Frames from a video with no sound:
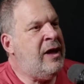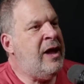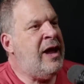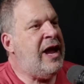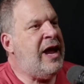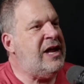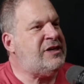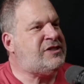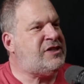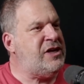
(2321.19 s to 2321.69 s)

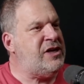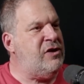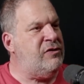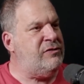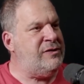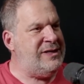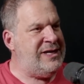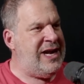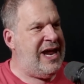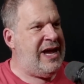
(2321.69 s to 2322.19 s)
It's a
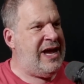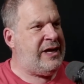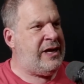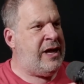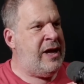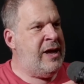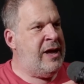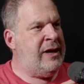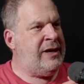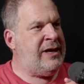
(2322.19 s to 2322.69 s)

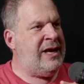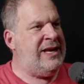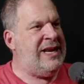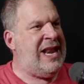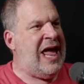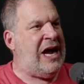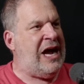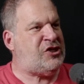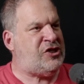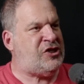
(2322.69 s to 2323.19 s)
unique
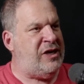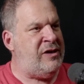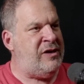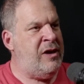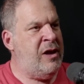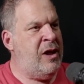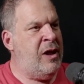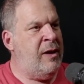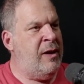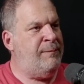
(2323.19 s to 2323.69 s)

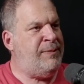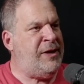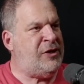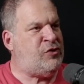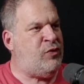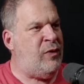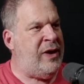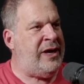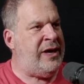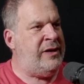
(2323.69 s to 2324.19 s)
connection
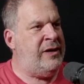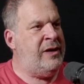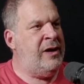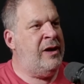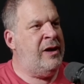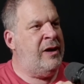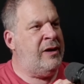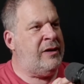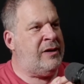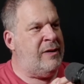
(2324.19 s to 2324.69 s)
between
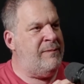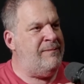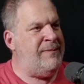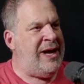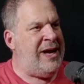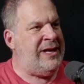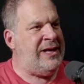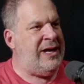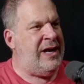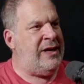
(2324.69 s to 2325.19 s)

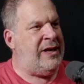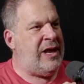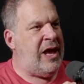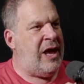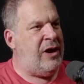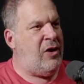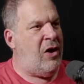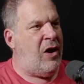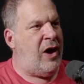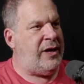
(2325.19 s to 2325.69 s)
comedian
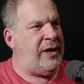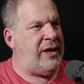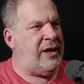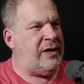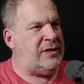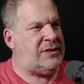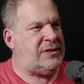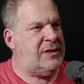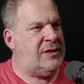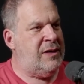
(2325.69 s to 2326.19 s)
and
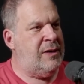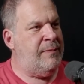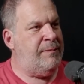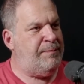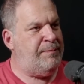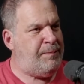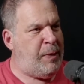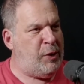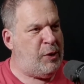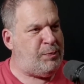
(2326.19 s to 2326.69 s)
audience.
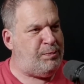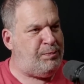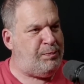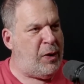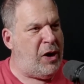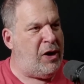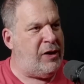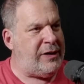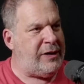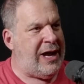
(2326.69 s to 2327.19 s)
Both
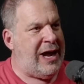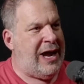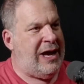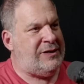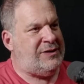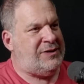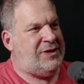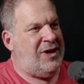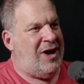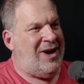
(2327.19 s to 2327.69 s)
Bert
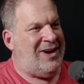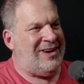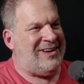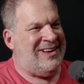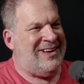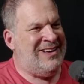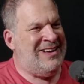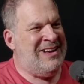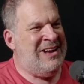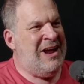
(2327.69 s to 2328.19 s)
and
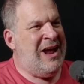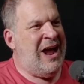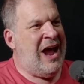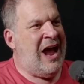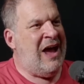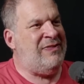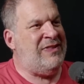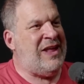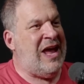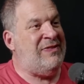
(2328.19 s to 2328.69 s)
Doug.
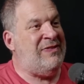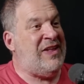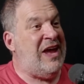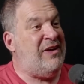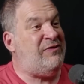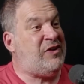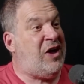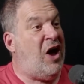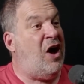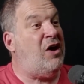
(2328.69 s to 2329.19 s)
And
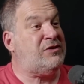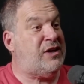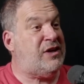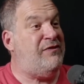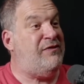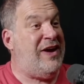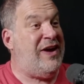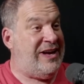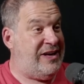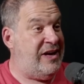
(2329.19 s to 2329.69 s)
they've
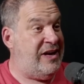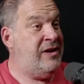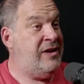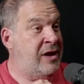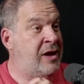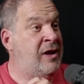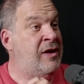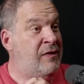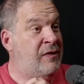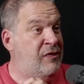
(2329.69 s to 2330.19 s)

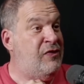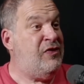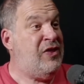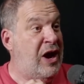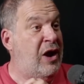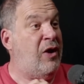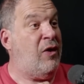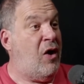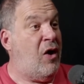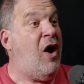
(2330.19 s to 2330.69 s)
cultivated
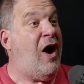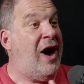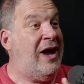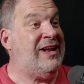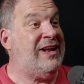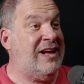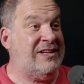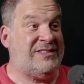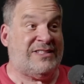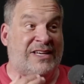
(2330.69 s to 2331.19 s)
their
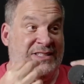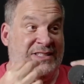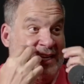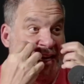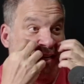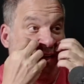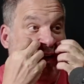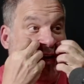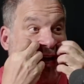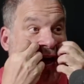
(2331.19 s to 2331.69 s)
audiences.
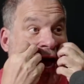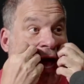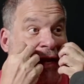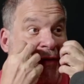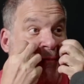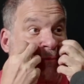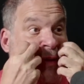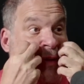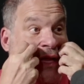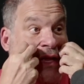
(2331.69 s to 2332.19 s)
And you got
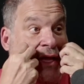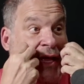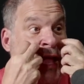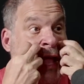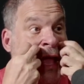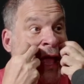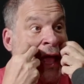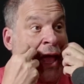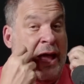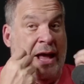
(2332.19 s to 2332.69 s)
to be,
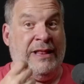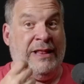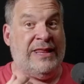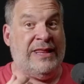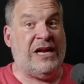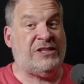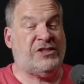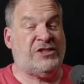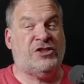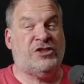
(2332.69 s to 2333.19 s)

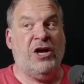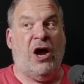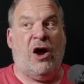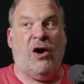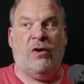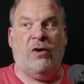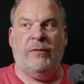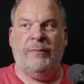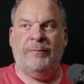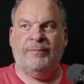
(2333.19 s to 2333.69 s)
that's
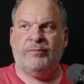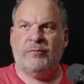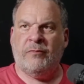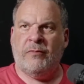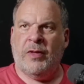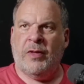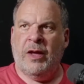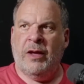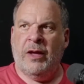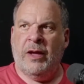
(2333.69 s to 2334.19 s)
so...
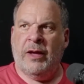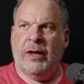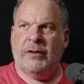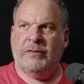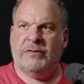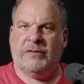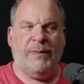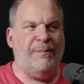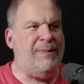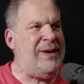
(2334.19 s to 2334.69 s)

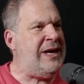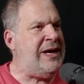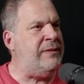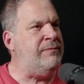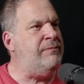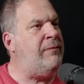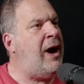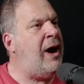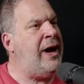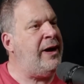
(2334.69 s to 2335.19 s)
to be
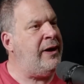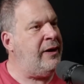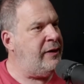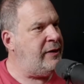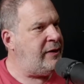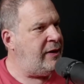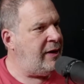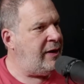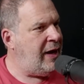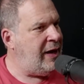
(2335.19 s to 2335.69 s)

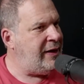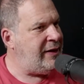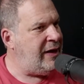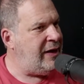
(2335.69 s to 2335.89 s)
admired, I guess.